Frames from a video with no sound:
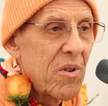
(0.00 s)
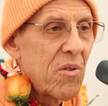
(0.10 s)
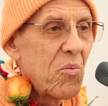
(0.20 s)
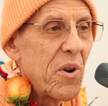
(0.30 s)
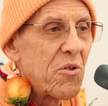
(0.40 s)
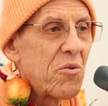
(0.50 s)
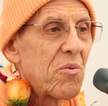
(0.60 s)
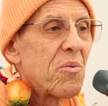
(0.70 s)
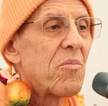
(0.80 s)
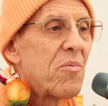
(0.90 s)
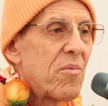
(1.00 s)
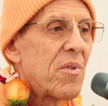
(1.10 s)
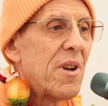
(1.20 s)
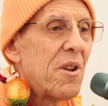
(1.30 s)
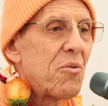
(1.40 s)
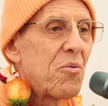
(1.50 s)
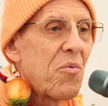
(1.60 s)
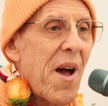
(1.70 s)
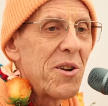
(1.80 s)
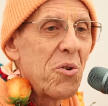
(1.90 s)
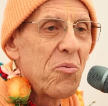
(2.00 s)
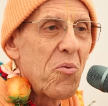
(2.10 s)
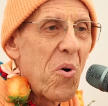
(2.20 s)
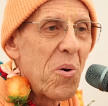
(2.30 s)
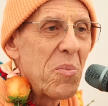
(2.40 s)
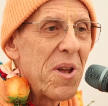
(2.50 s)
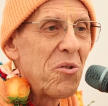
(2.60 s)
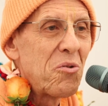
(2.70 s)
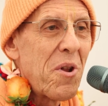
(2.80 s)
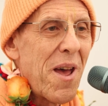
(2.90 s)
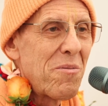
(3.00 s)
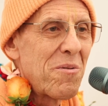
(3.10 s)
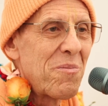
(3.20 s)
Which in its final form means death.